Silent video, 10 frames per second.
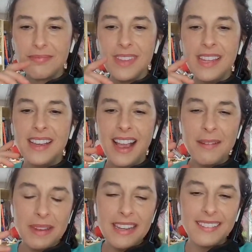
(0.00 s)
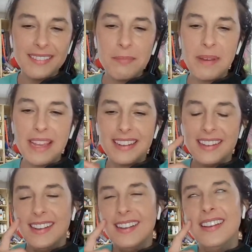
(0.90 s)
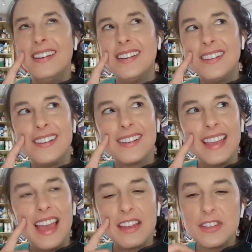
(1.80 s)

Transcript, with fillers: I, I mean but Oh yeah.